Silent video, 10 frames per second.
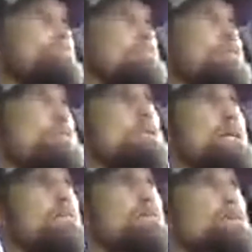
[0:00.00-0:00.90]

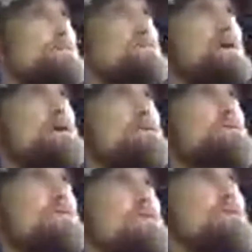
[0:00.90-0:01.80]
13, verses 1 and
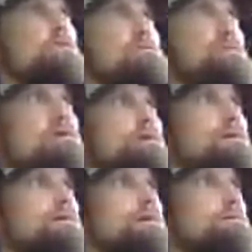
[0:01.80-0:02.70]
2.
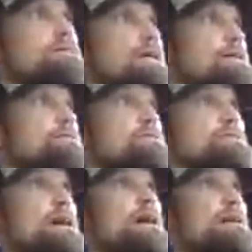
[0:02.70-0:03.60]
Daniel
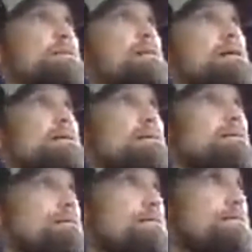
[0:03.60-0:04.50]
saw it
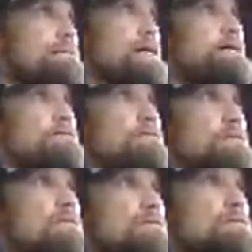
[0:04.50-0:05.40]
in
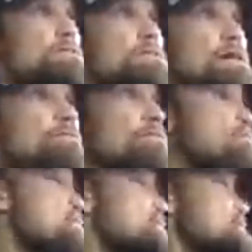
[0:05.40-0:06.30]
Daniel 7,
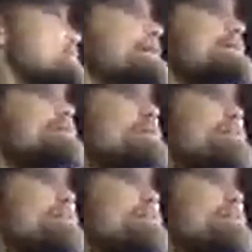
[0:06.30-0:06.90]
verse 6.